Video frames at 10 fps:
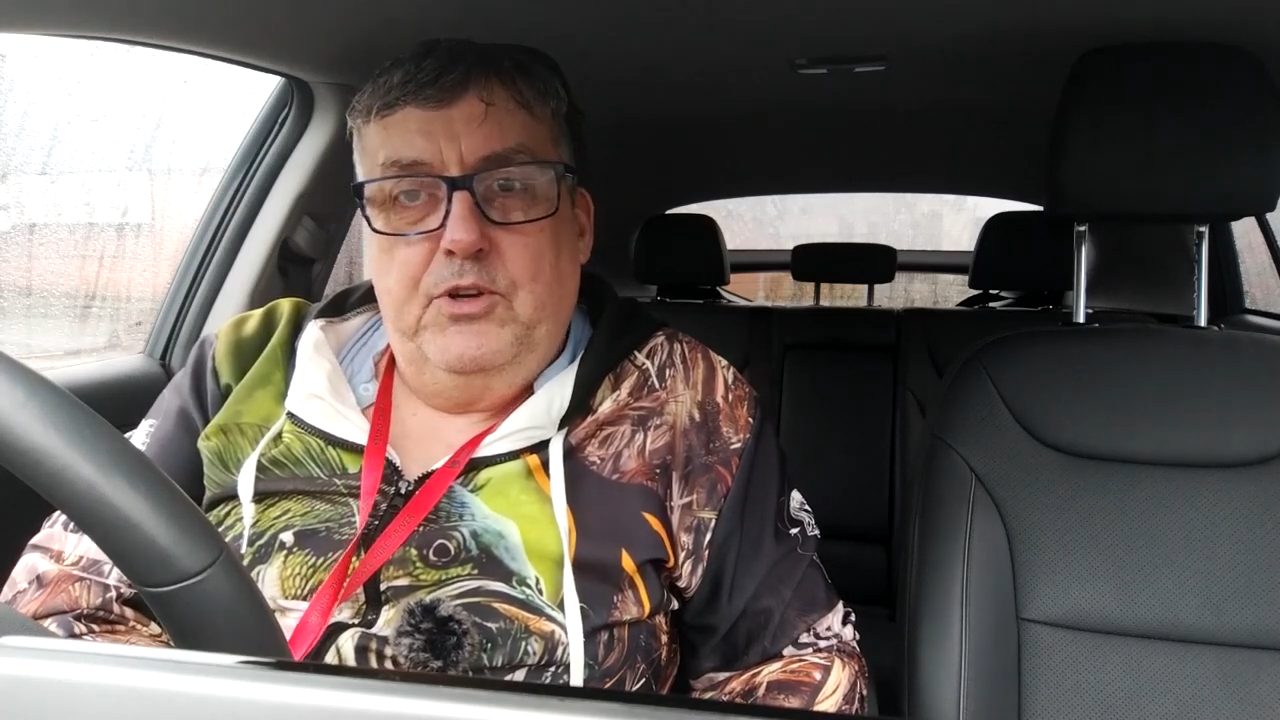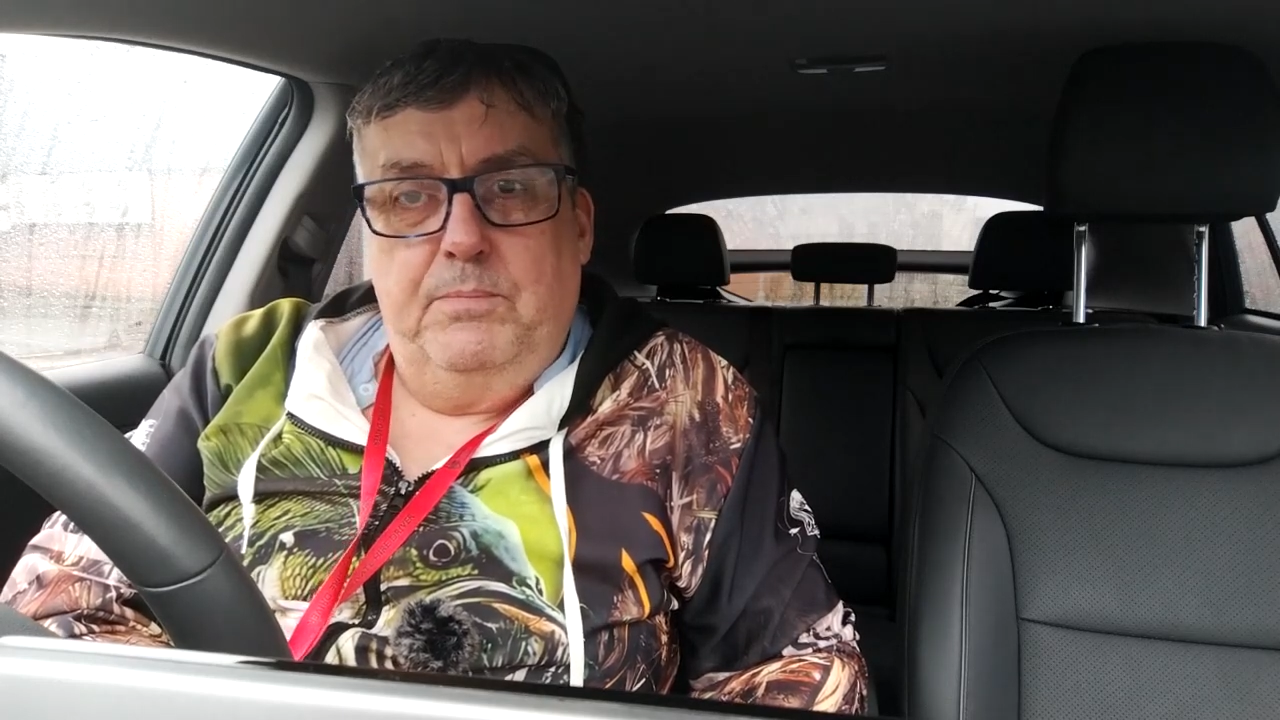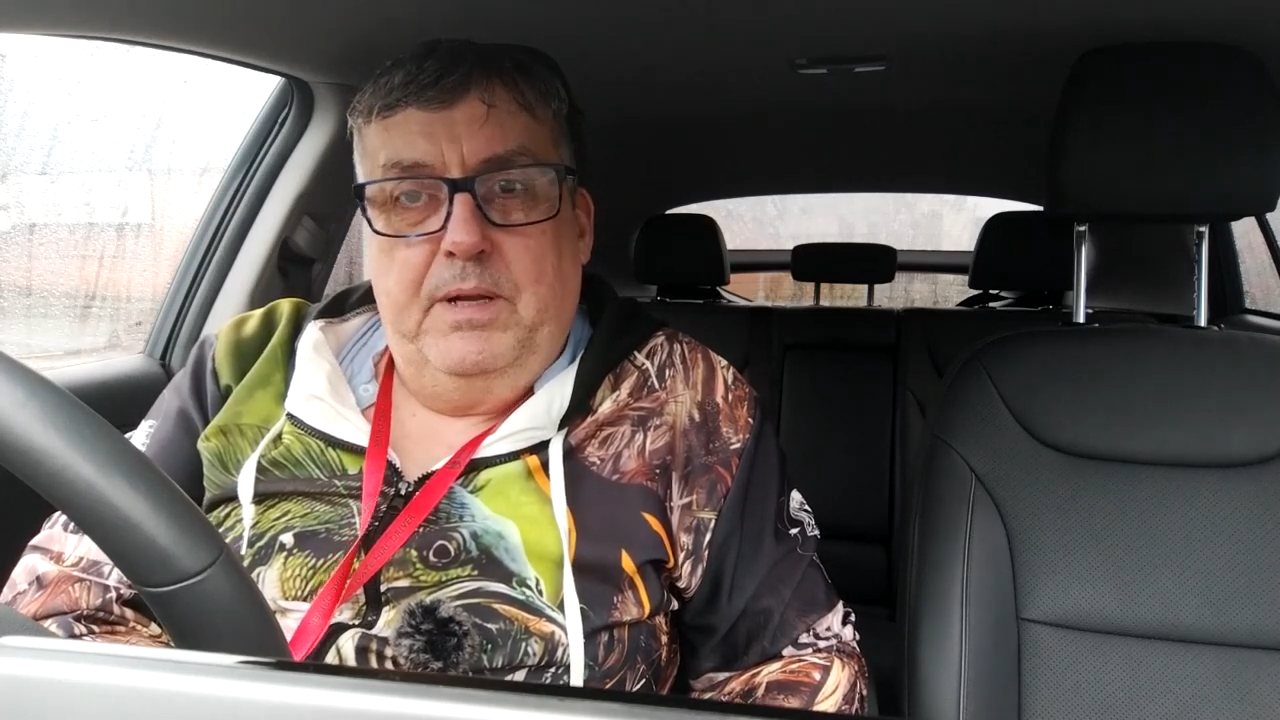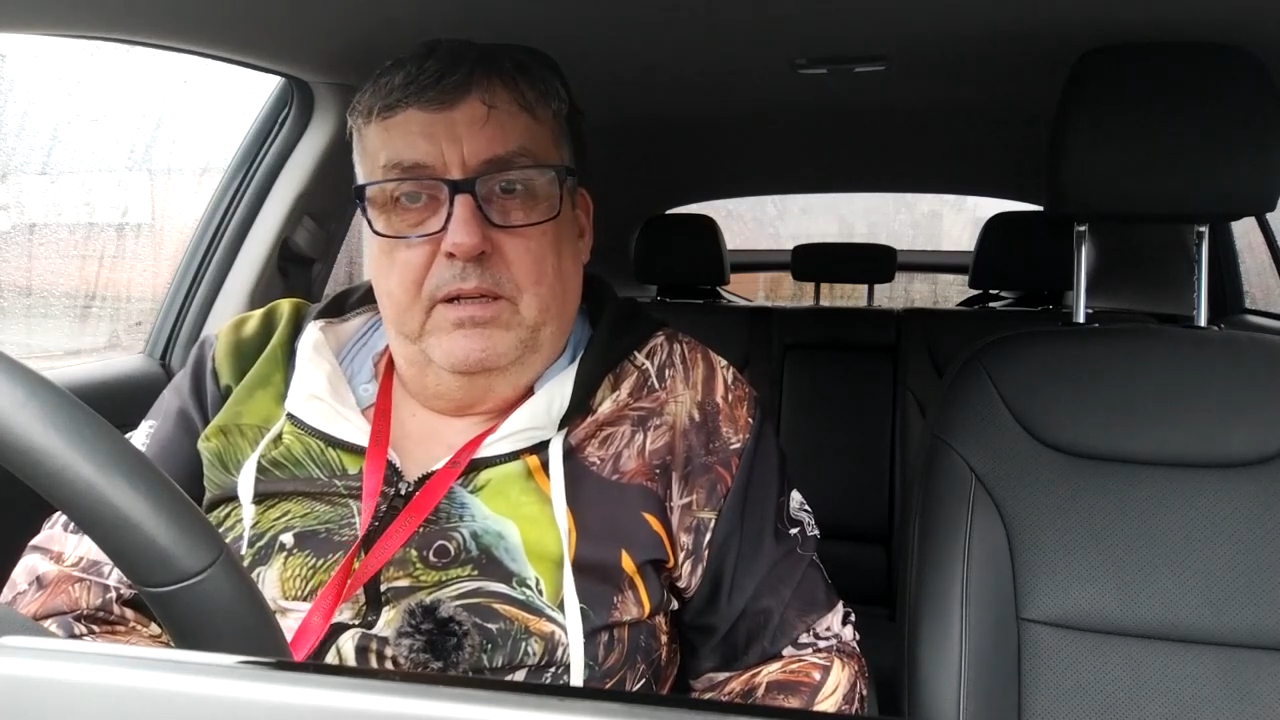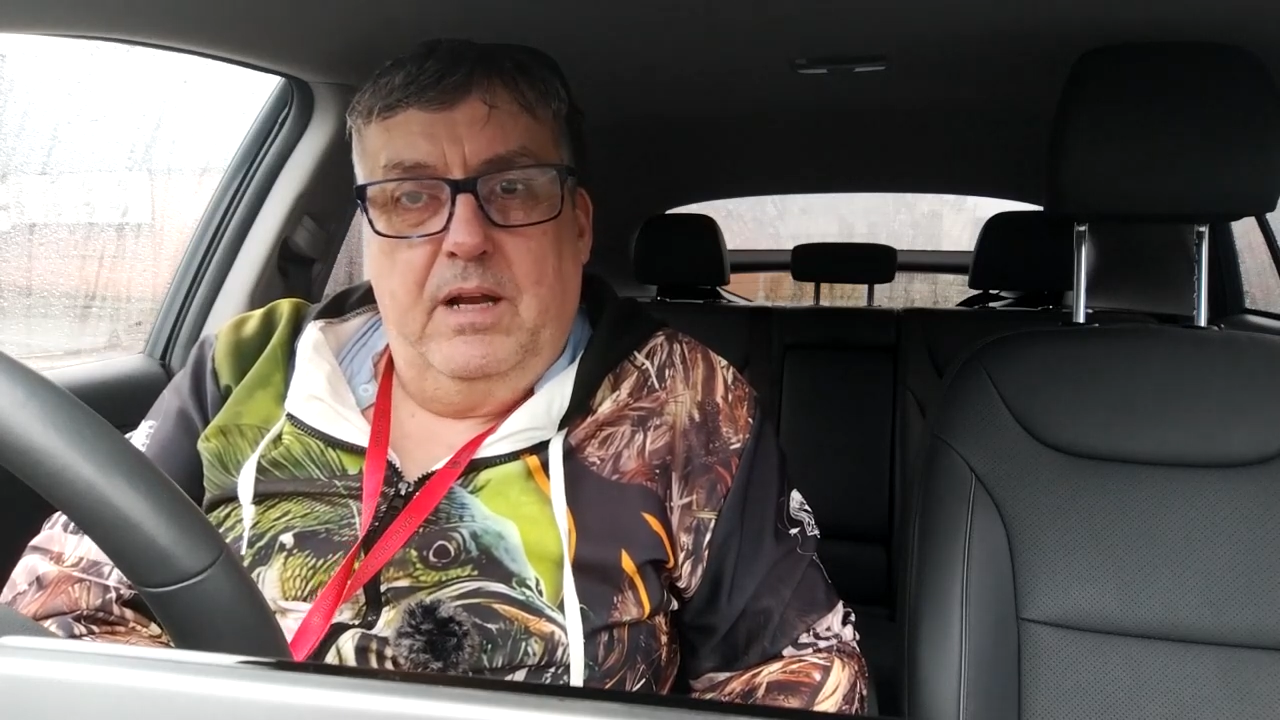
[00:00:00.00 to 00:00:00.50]

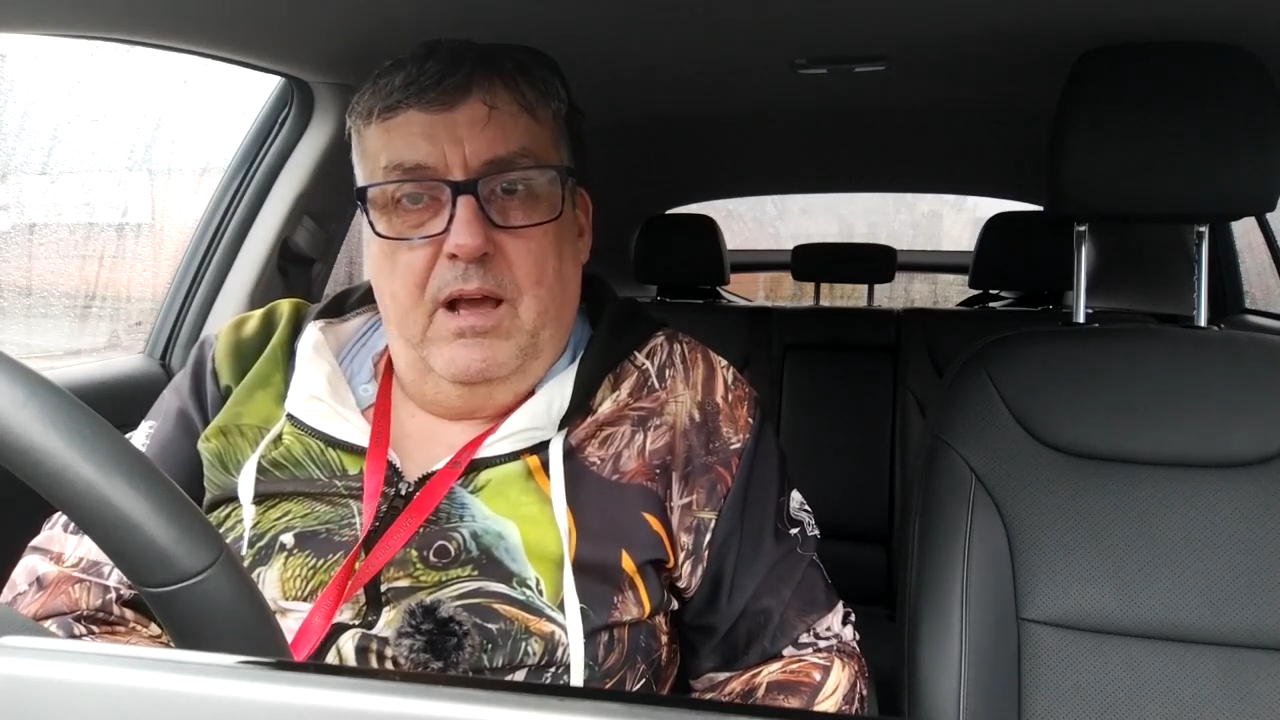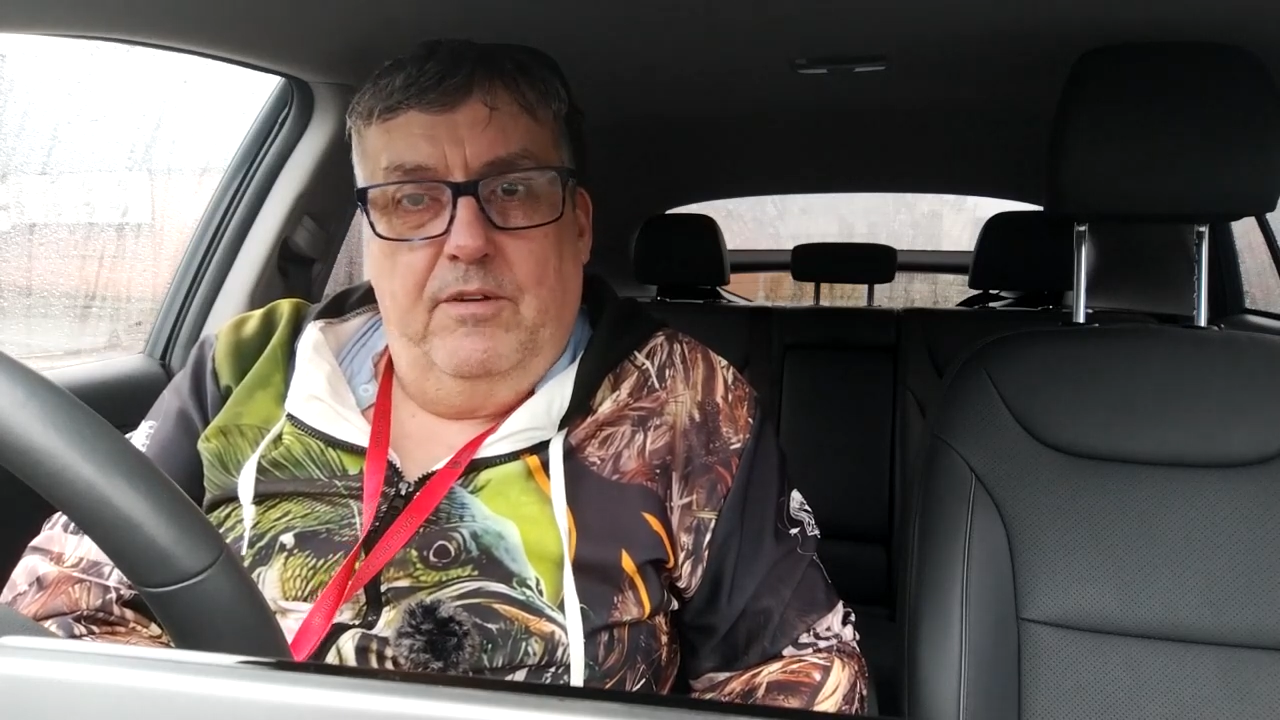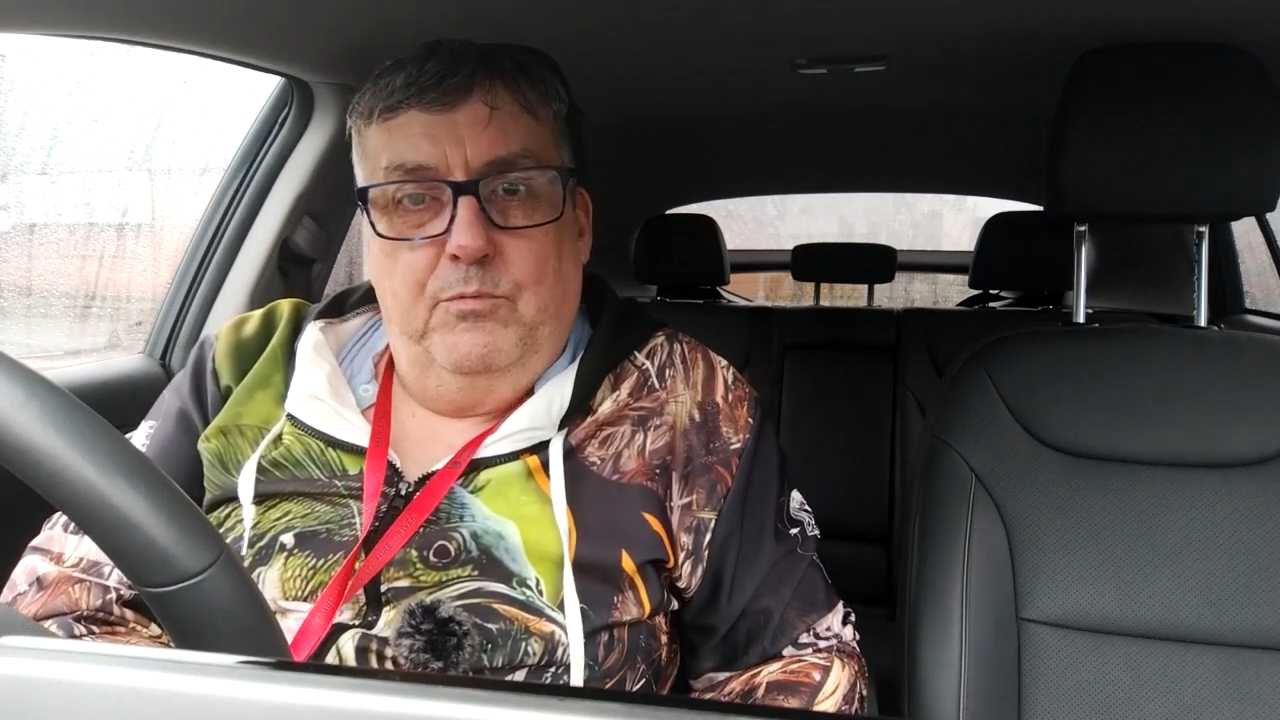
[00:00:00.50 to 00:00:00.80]
jumping on a lot